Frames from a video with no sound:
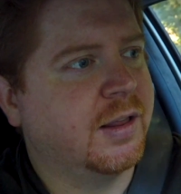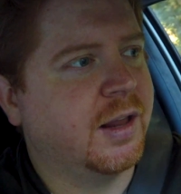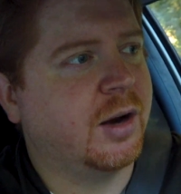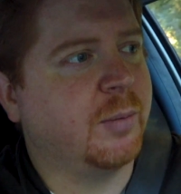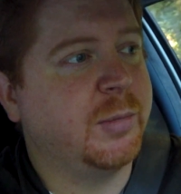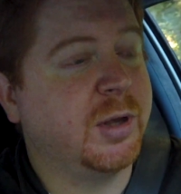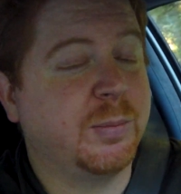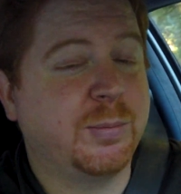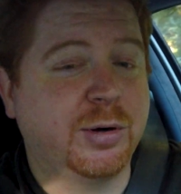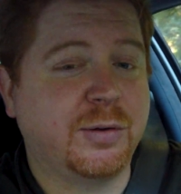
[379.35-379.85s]

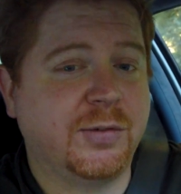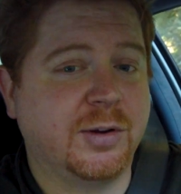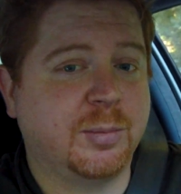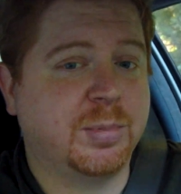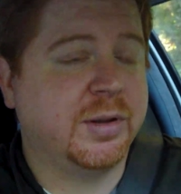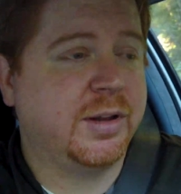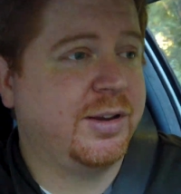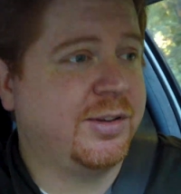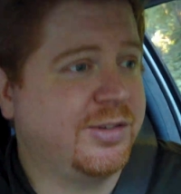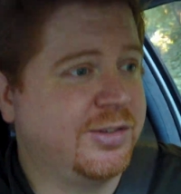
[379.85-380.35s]
that'll be a
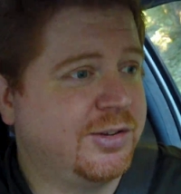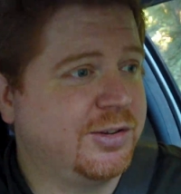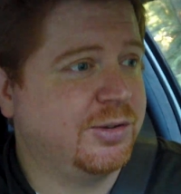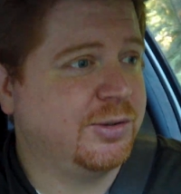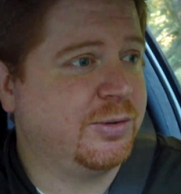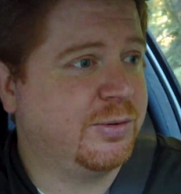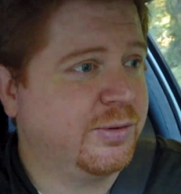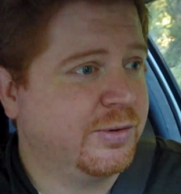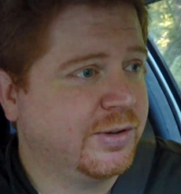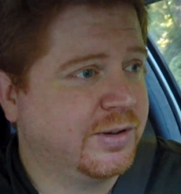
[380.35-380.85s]
perfect place
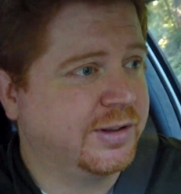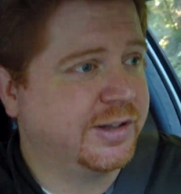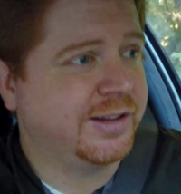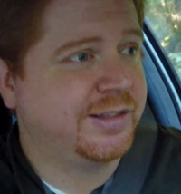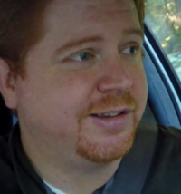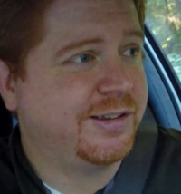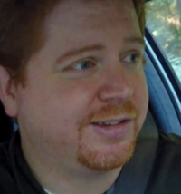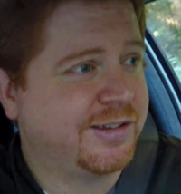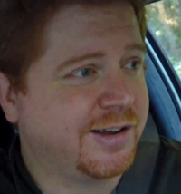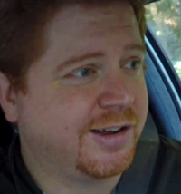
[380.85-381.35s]
to
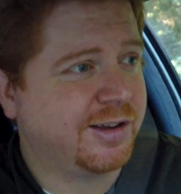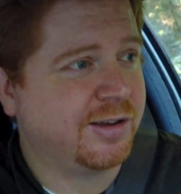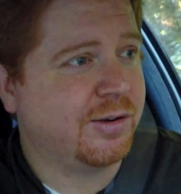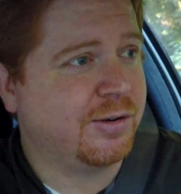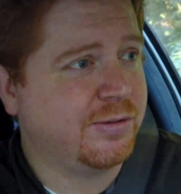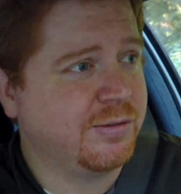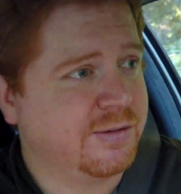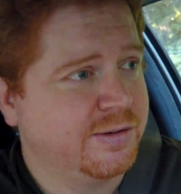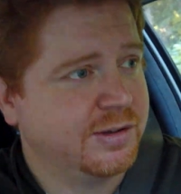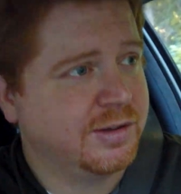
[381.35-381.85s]
let this guy
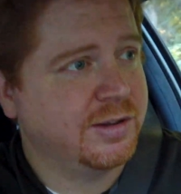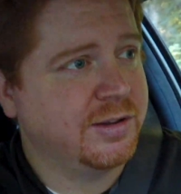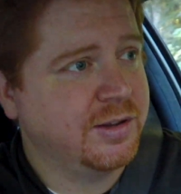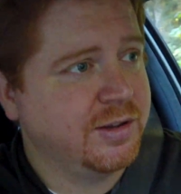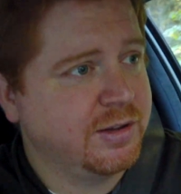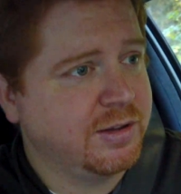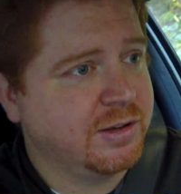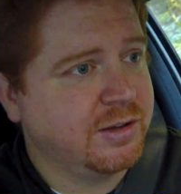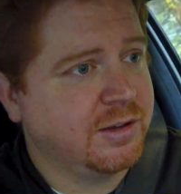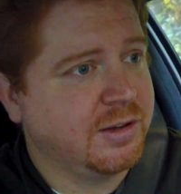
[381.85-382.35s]
go.
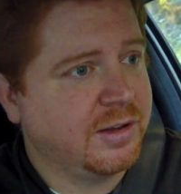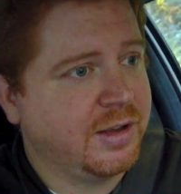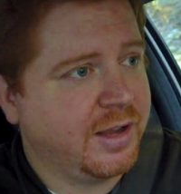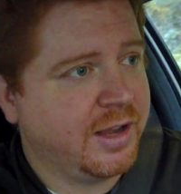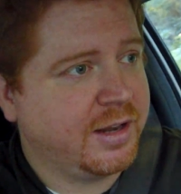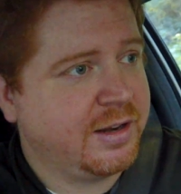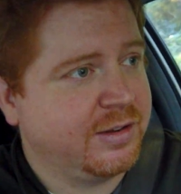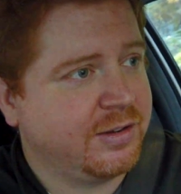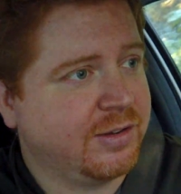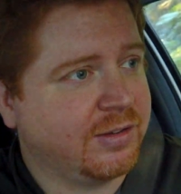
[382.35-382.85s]

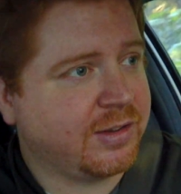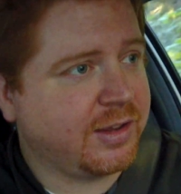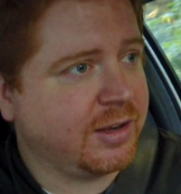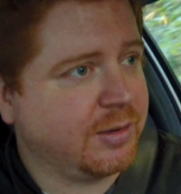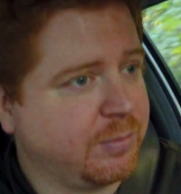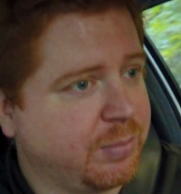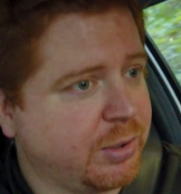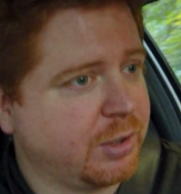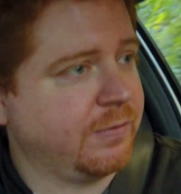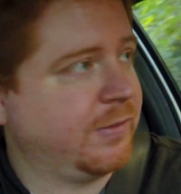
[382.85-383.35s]
And this is
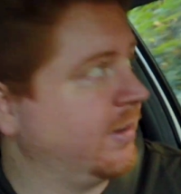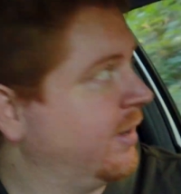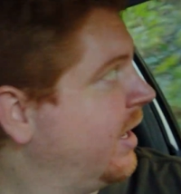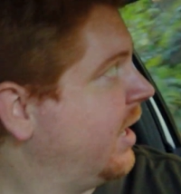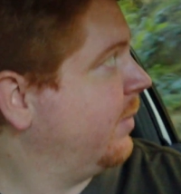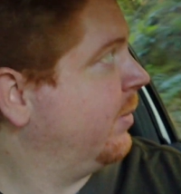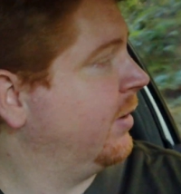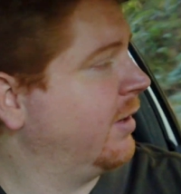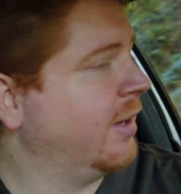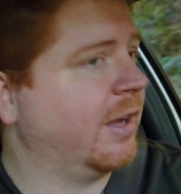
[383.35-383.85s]
like perfect
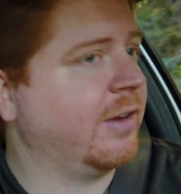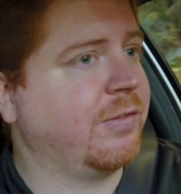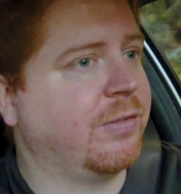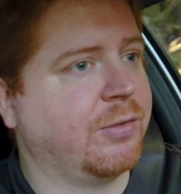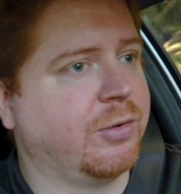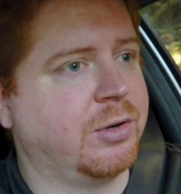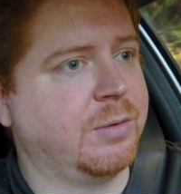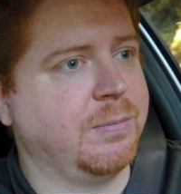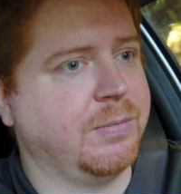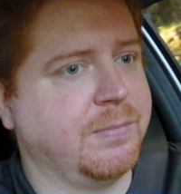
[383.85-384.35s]
habitat
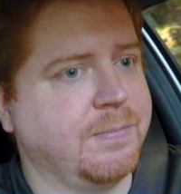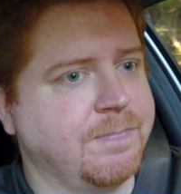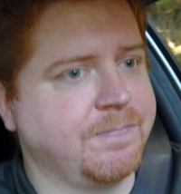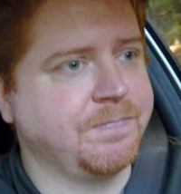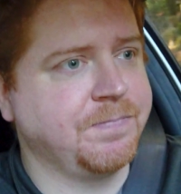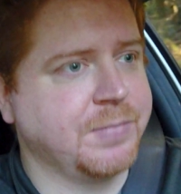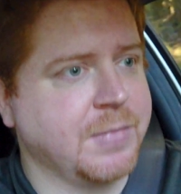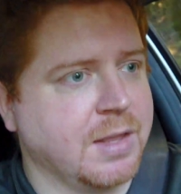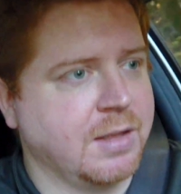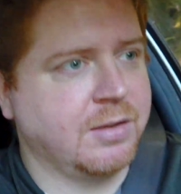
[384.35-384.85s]
for him.
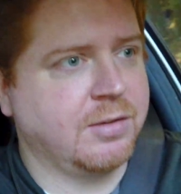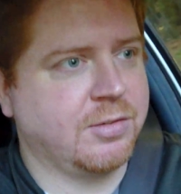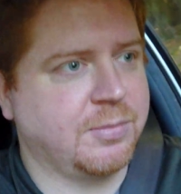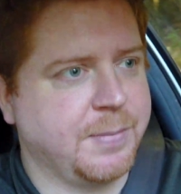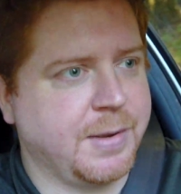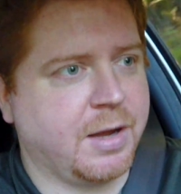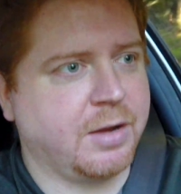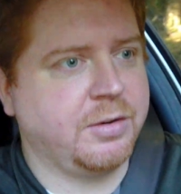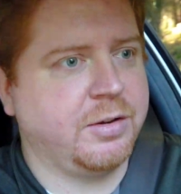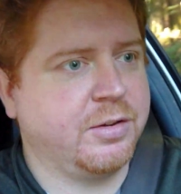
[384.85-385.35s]
This
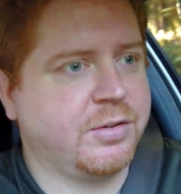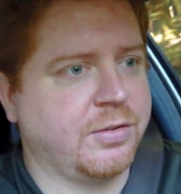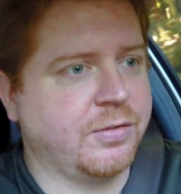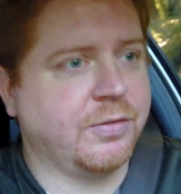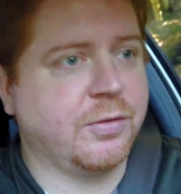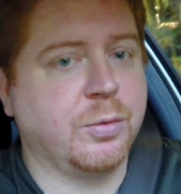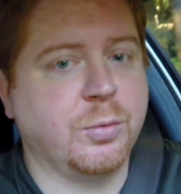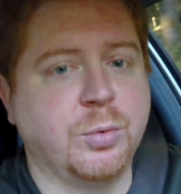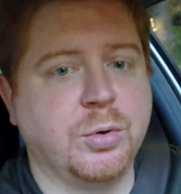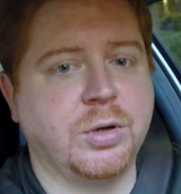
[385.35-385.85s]
mountain is
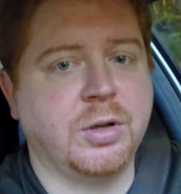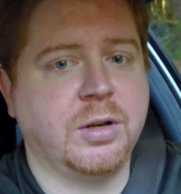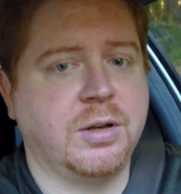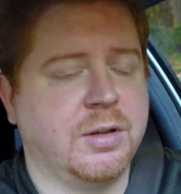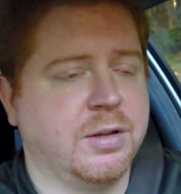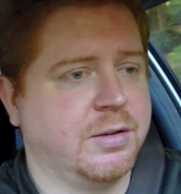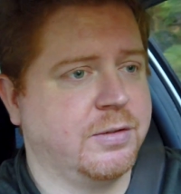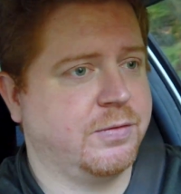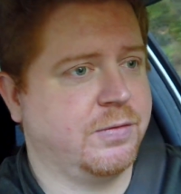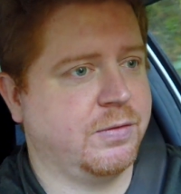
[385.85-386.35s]
wooded.
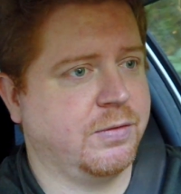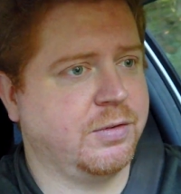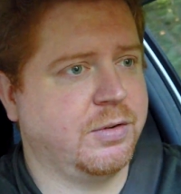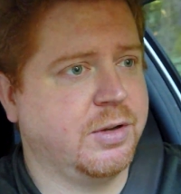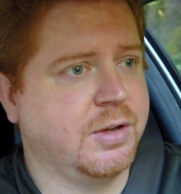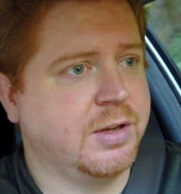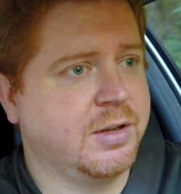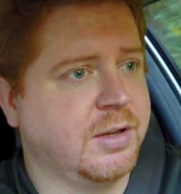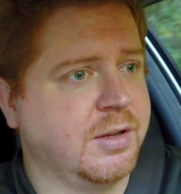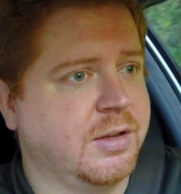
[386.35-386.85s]

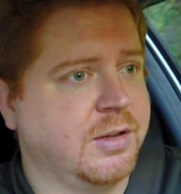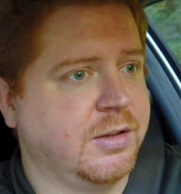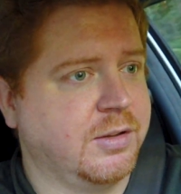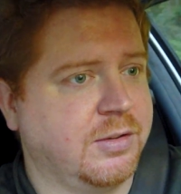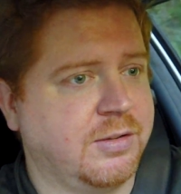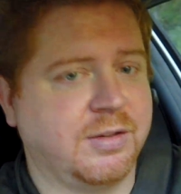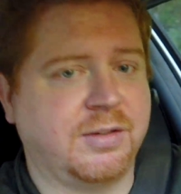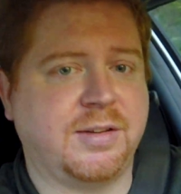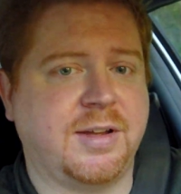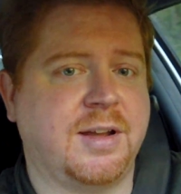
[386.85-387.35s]

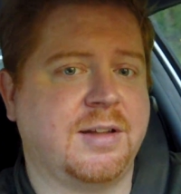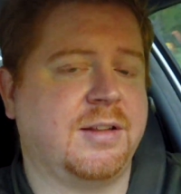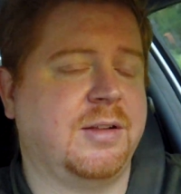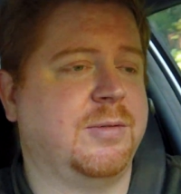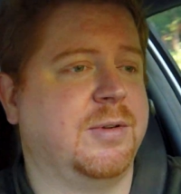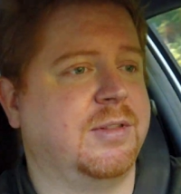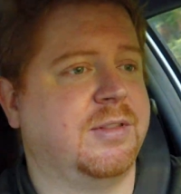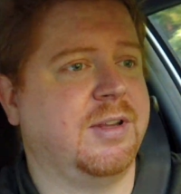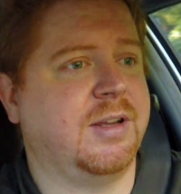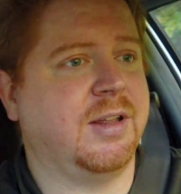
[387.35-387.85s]
It's exactly
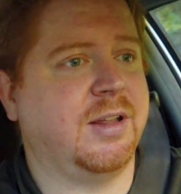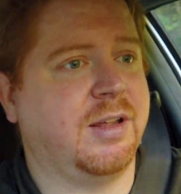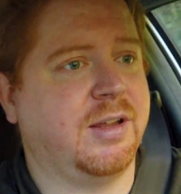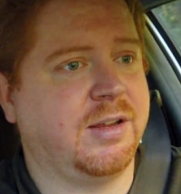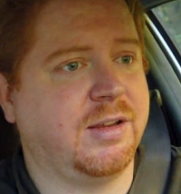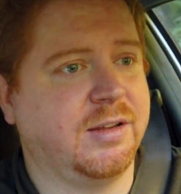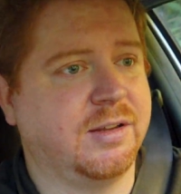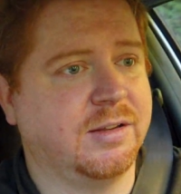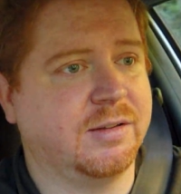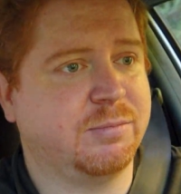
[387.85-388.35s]
what
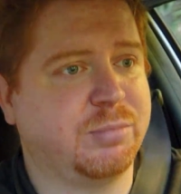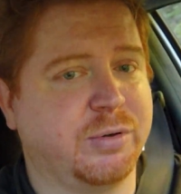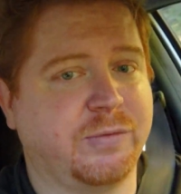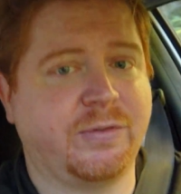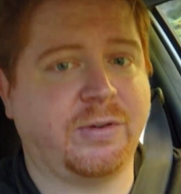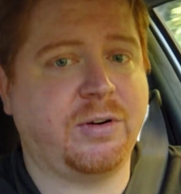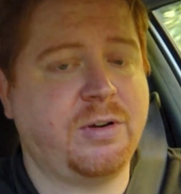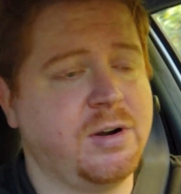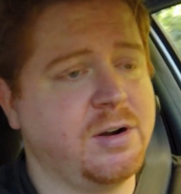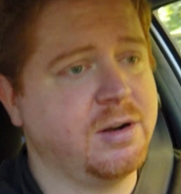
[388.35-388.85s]
they
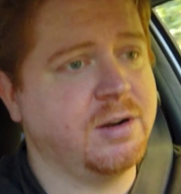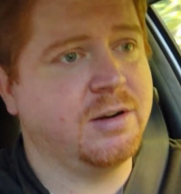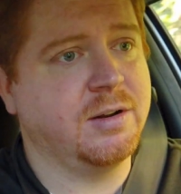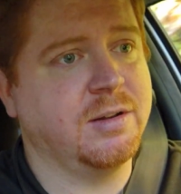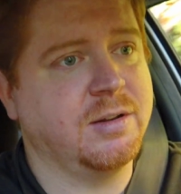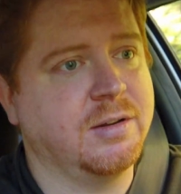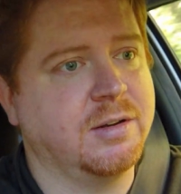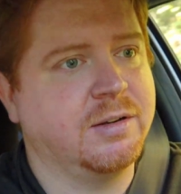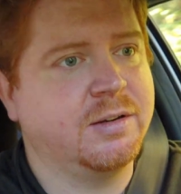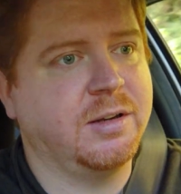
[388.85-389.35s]
prefer,
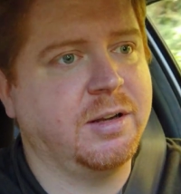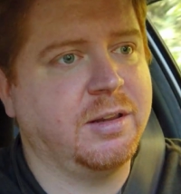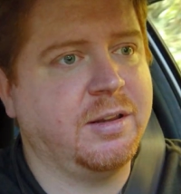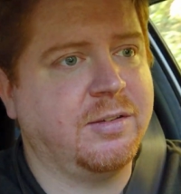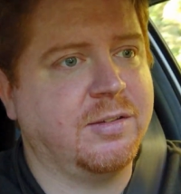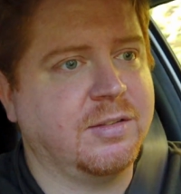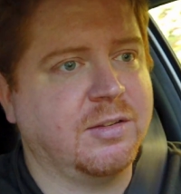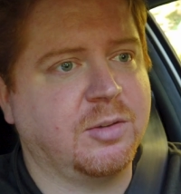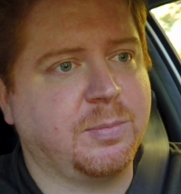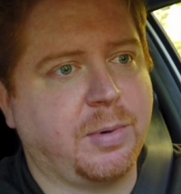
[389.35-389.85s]
at
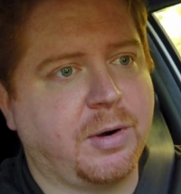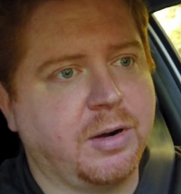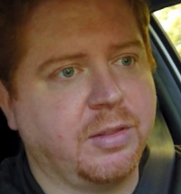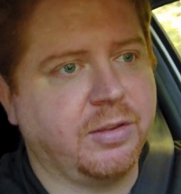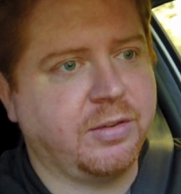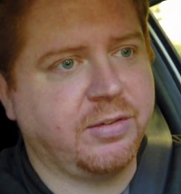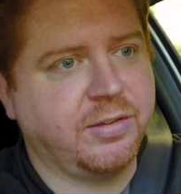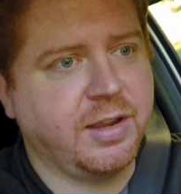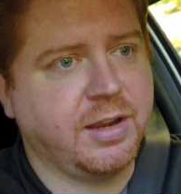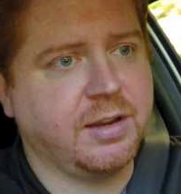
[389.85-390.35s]
least in this part of
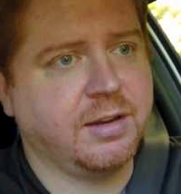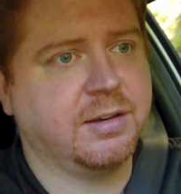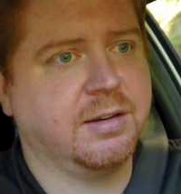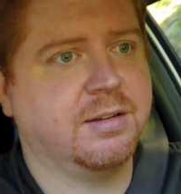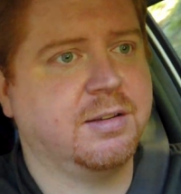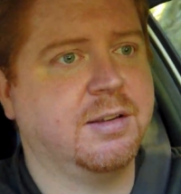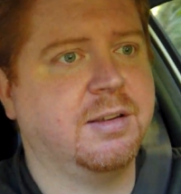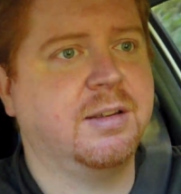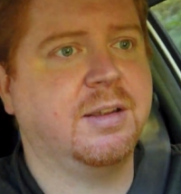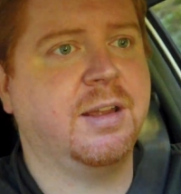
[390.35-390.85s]
the state.
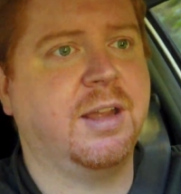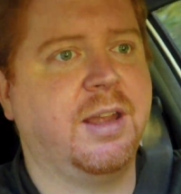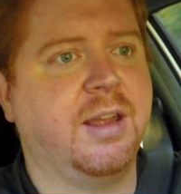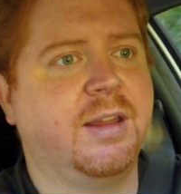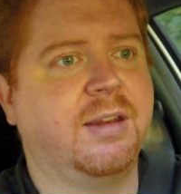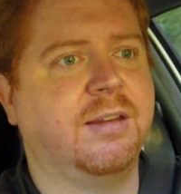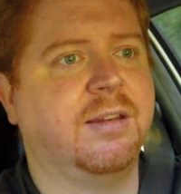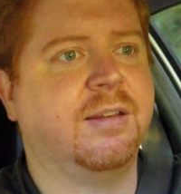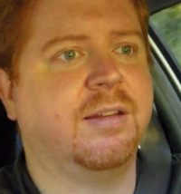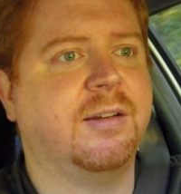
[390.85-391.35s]

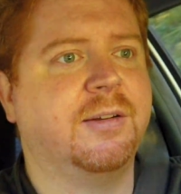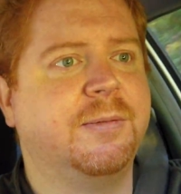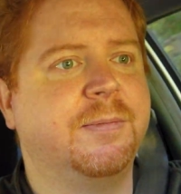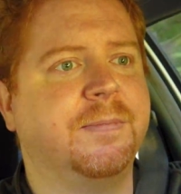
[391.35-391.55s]
And